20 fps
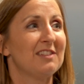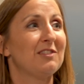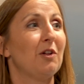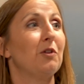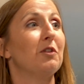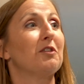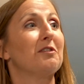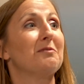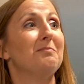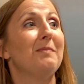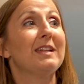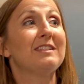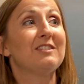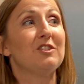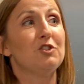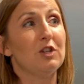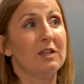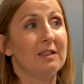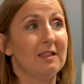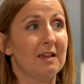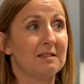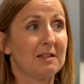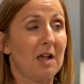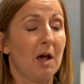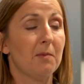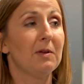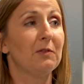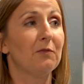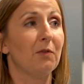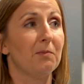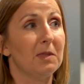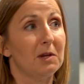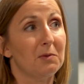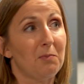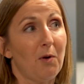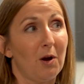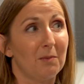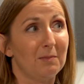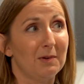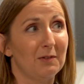So there's messaging that's coming from the
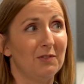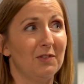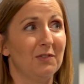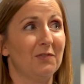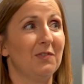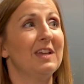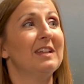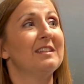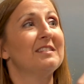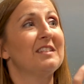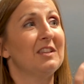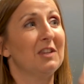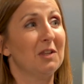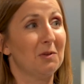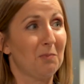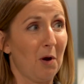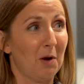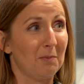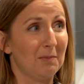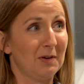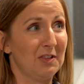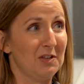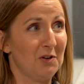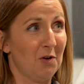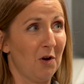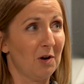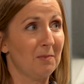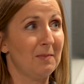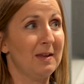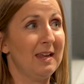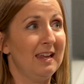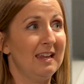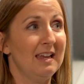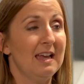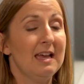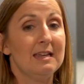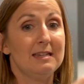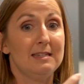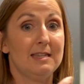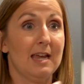Department of Defense and the Department of the
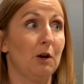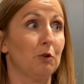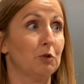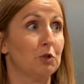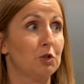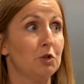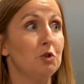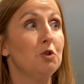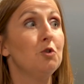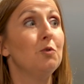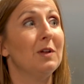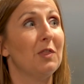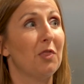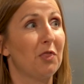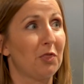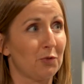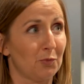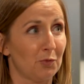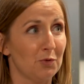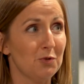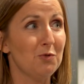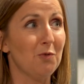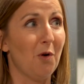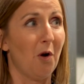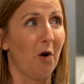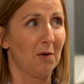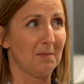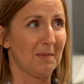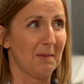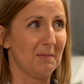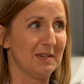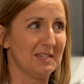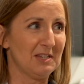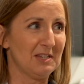Army down to and through Army